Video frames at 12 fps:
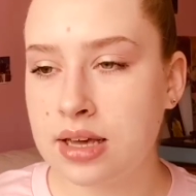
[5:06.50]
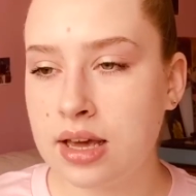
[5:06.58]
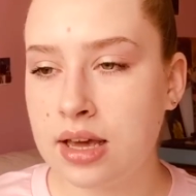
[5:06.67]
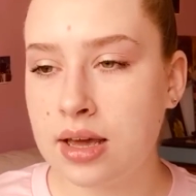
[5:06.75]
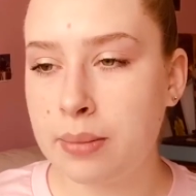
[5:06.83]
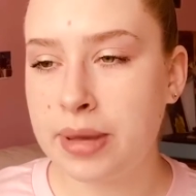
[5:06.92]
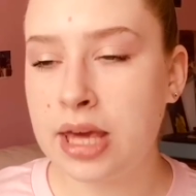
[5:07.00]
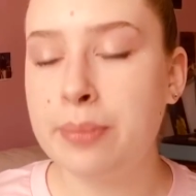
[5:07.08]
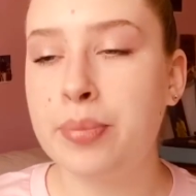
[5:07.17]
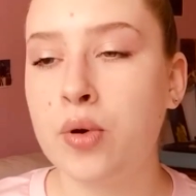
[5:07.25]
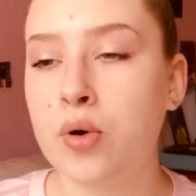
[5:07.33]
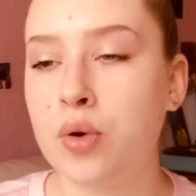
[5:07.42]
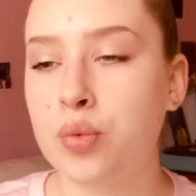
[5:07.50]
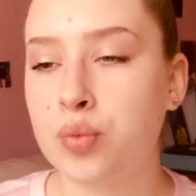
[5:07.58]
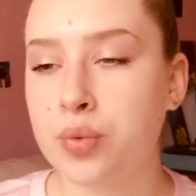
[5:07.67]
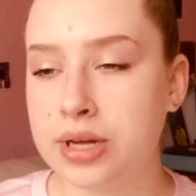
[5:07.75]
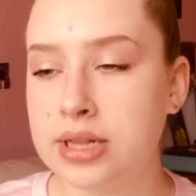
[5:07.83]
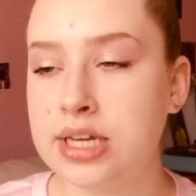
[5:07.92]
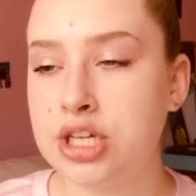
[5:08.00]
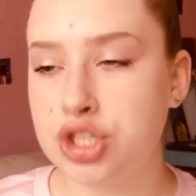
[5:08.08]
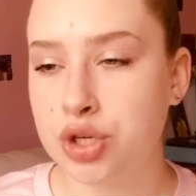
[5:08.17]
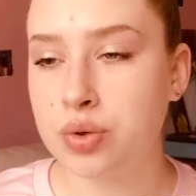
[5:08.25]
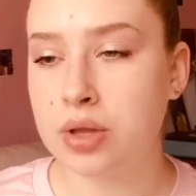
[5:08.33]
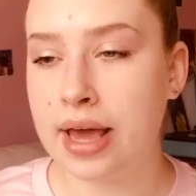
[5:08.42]
people really
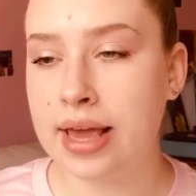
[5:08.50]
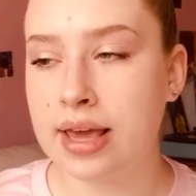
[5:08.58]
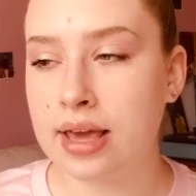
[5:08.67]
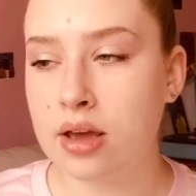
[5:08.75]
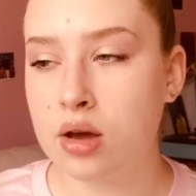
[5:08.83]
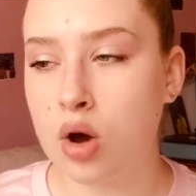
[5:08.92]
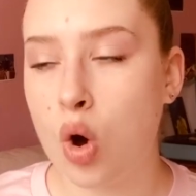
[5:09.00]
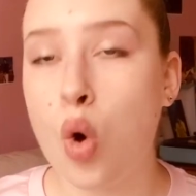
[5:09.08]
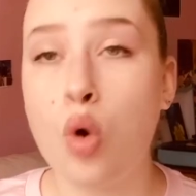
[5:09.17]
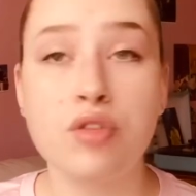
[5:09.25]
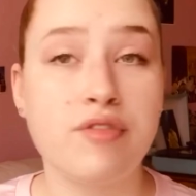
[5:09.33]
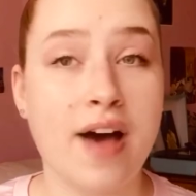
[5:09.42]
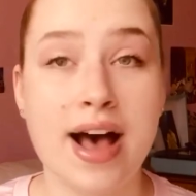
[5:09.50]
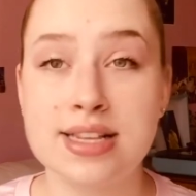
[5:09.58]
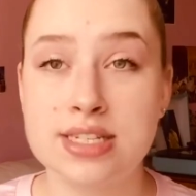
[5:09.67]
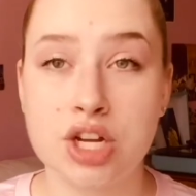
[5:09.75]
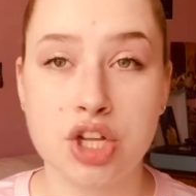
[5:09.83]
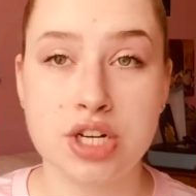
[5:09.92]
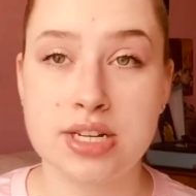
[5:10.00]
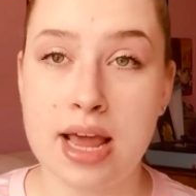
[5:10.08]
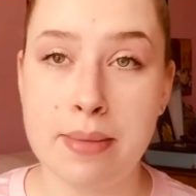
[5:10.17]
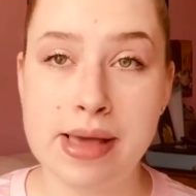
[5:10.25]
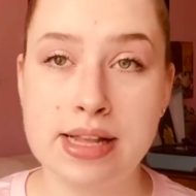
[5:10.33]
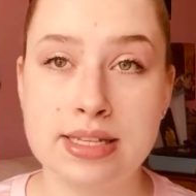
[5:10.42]
do like hold fast to their
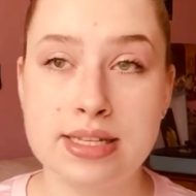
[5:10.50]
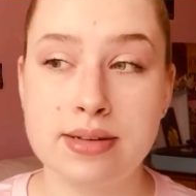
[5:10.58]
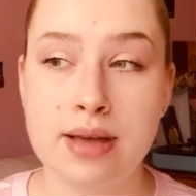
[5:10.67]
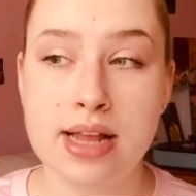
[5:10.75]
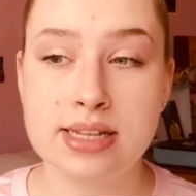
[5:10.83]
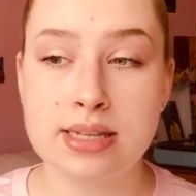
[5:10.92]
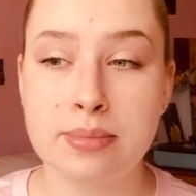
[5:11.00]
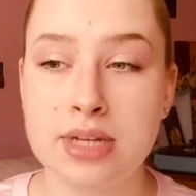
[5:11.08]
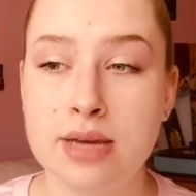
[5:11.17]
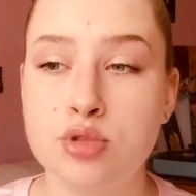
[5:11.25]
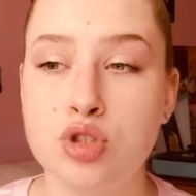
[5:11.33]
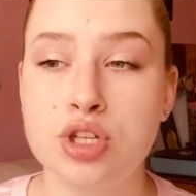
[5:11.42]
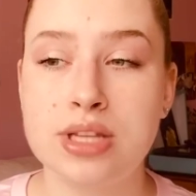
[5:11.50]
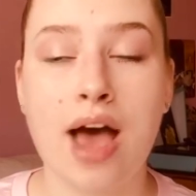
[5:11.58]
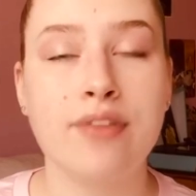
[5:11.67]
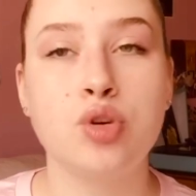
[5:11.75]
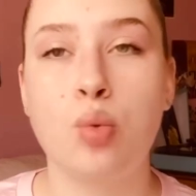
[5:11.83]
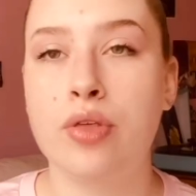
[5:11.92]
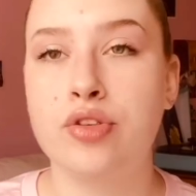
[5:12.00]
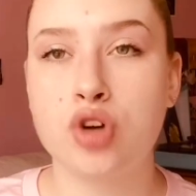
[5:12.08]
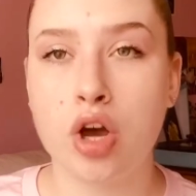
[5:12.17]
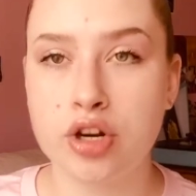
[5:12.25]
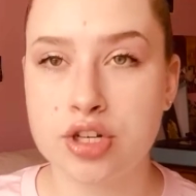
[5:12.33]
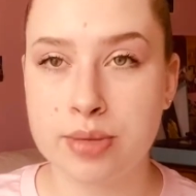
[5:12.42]
statements, and sometimes you just have to withdraw
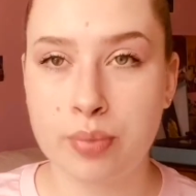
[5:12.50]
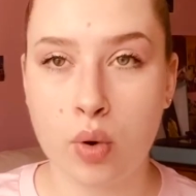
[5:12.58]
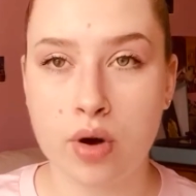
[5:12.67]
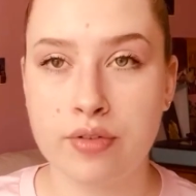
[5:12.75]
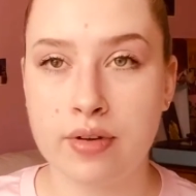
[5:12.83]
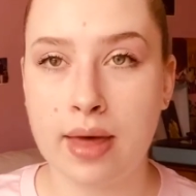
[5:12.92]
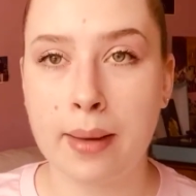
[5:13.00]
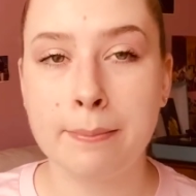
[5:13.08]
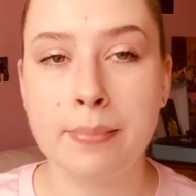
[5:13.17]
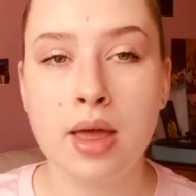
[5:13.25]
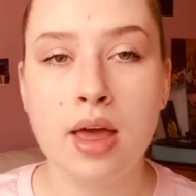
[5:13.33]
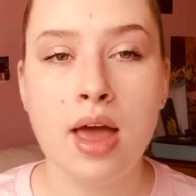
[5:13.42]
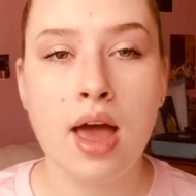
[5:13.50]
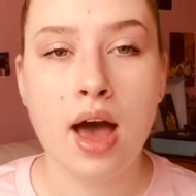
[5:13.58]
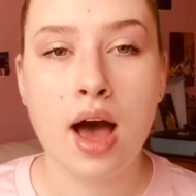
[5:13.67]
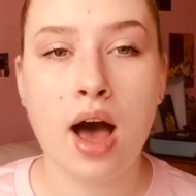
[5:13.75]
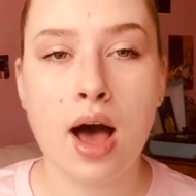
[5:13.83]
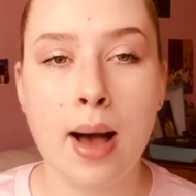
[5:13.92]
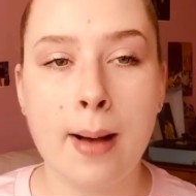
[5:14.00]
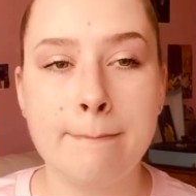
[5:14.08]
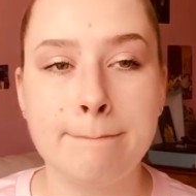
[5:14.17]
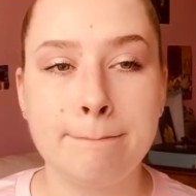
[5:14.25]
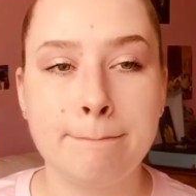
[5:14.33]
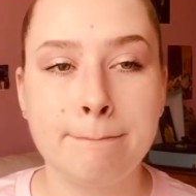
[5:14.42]
your support for them.
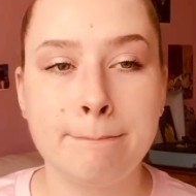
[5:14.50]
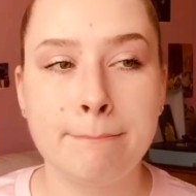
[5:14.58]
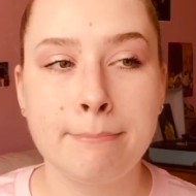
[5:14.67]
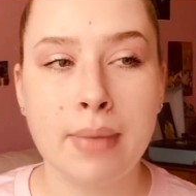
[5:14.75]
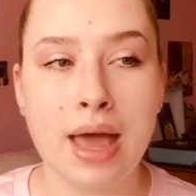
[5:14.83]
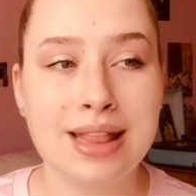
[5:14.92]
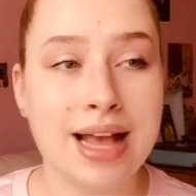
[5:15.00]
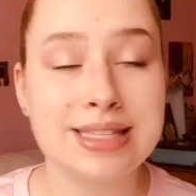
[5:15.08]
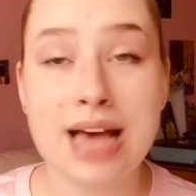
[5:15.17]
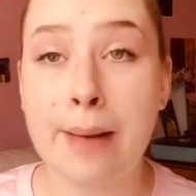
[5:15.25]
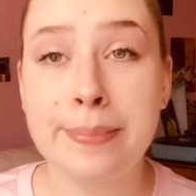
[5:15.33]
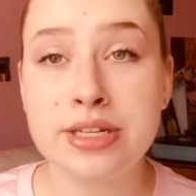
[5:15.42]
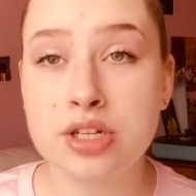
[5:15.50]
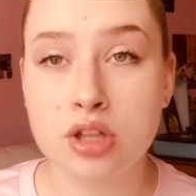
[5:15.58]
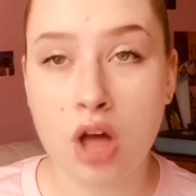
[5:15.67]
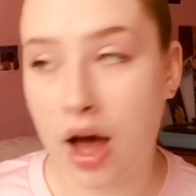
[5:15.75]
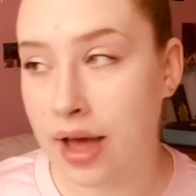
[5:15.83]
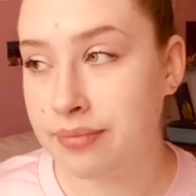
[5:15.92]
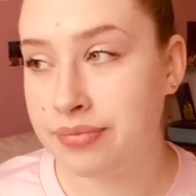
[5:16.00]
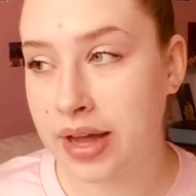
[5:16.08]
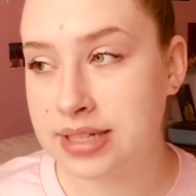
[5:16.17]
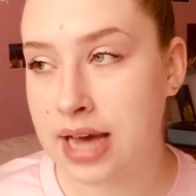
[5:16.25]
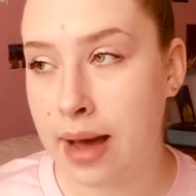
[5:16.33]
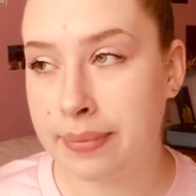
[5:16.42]
And that's happened a lot. That's
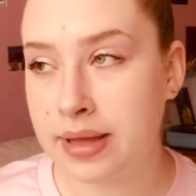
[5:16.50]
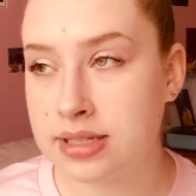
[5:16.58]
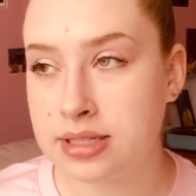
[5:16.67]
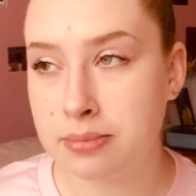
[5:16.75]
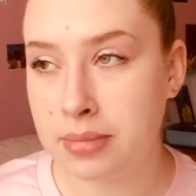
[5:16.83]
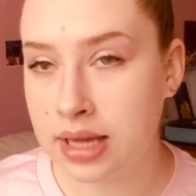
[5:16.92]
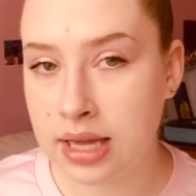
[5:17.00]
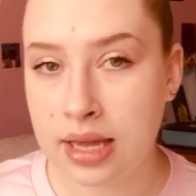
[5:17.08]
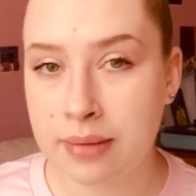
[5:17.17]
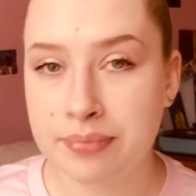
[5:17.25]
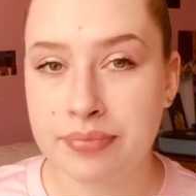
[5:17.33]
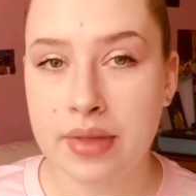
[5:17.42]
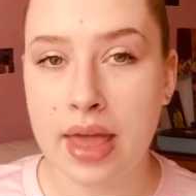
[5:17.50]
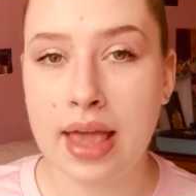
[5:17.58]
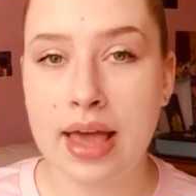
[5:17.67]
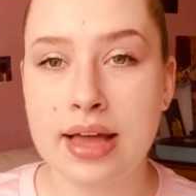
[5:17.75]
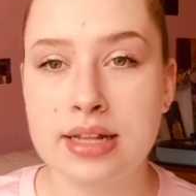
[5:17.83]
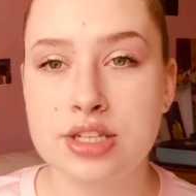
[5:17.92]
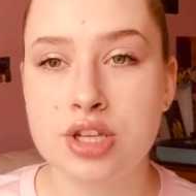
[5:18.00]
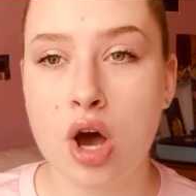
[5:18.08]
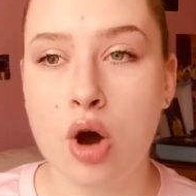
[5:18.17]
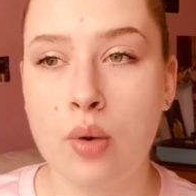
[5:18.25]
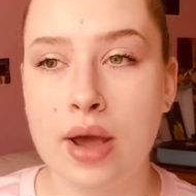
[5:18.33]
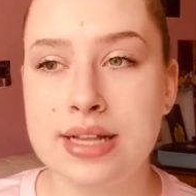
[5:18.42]
happened to me. And
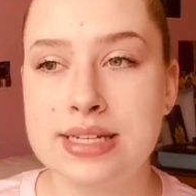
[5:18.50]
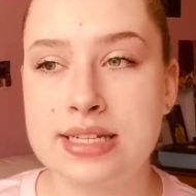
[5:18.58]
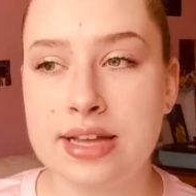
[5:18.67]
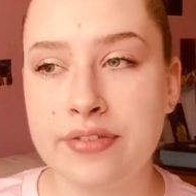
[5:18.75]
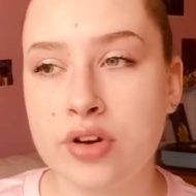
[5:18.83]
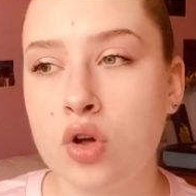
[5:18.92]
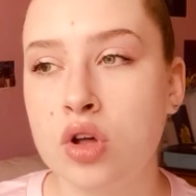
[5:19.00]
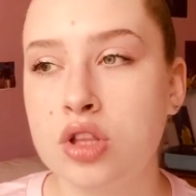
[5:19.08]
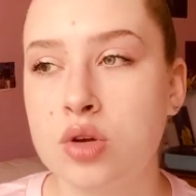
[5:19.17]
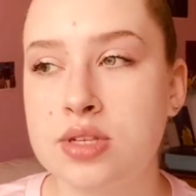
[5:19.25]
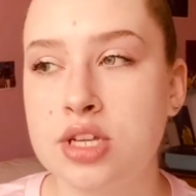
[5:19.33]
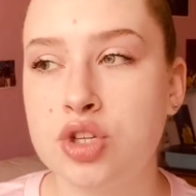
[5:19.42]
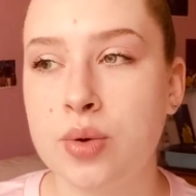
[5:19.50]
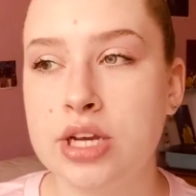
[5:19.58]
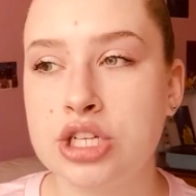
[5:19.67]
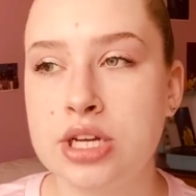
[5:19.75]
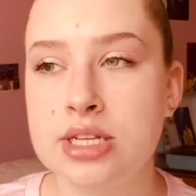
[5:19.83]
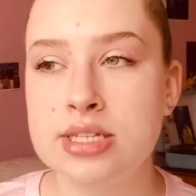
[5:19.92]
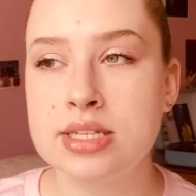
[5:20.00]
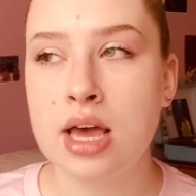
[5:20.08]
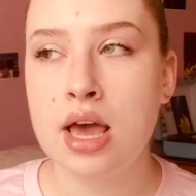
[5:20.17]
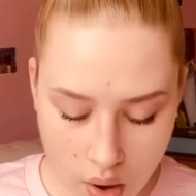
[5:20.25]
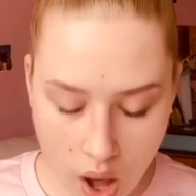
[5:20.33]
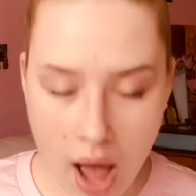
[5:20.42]
so it's difficult in those situations.
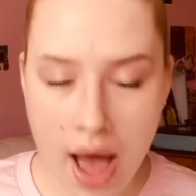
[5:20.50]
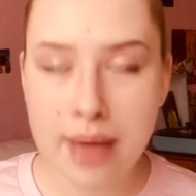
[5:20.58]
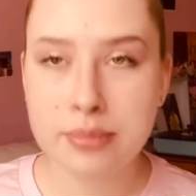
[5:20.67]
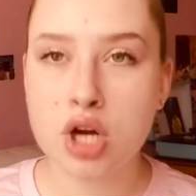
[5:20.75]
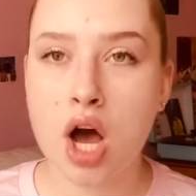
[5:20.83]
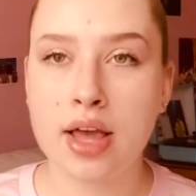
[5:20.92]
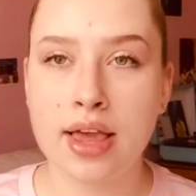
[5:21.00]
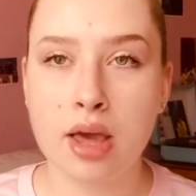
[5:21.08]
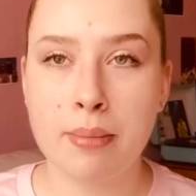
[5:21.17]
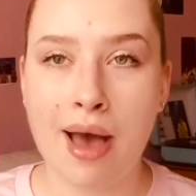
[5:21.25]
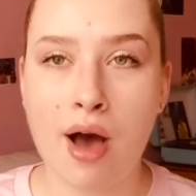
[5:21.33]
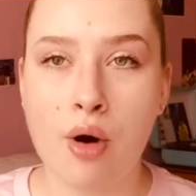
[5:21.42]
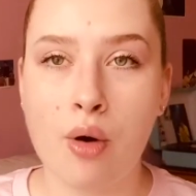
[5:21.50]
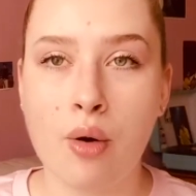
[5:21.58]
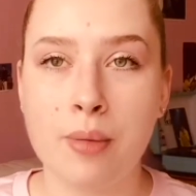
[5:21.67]
I'm talking about